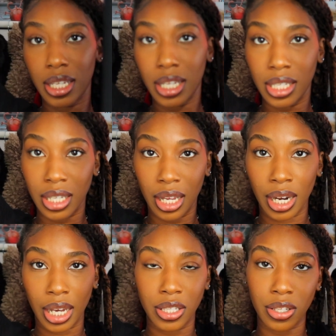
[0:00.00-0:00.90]
is a
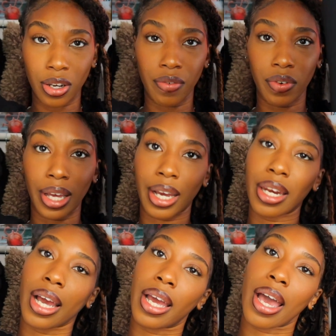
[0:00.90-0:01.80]
nice skirt for like a
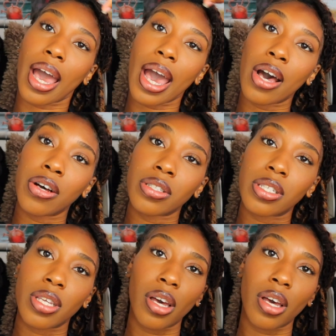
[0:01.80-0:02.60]
night out,